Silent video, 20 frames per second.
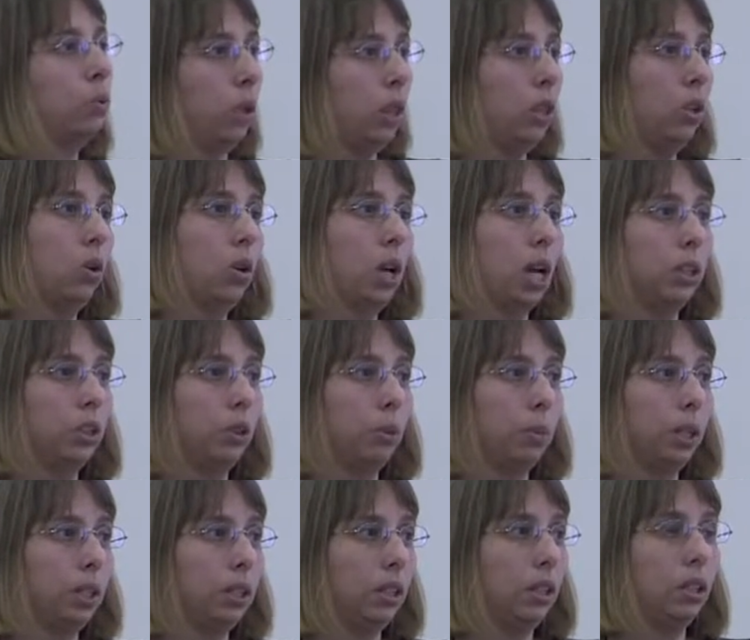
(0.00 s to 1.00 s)
with your
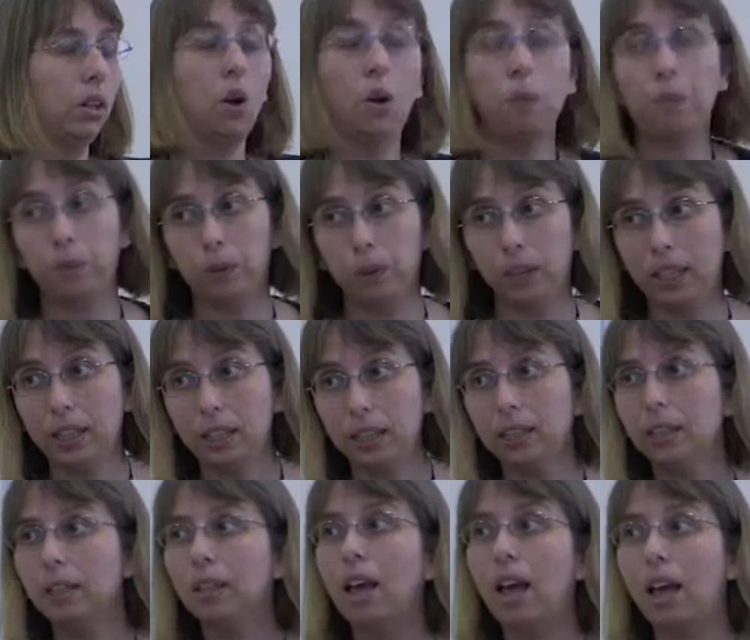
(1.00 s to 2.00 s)
customers, hopefully,
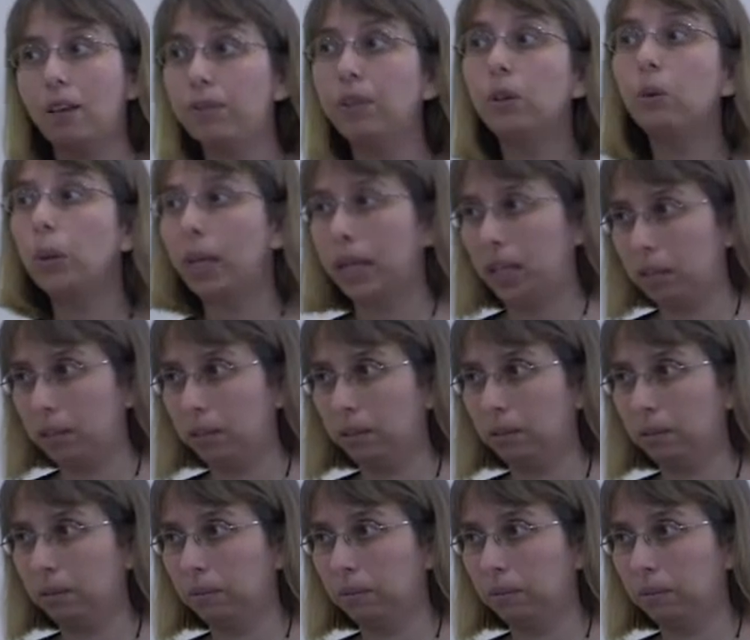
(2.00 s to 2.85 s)
every week.